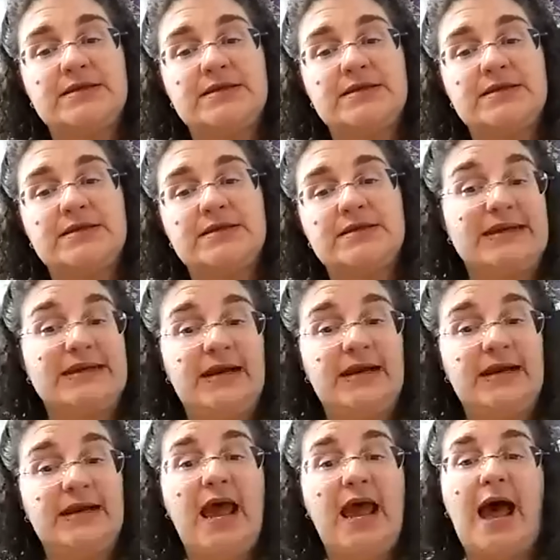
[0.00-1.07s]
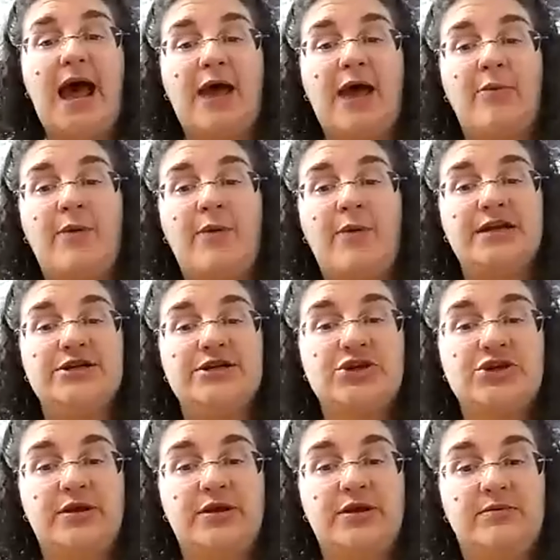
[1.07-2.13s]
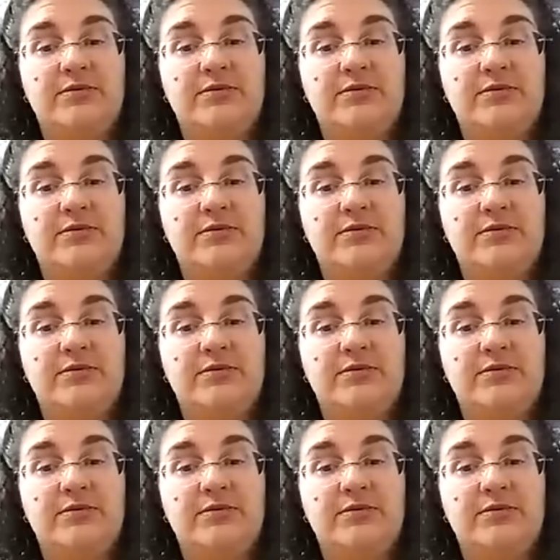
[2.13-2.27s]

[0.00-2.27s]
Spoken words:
finish and the points we did. Mm-hmm.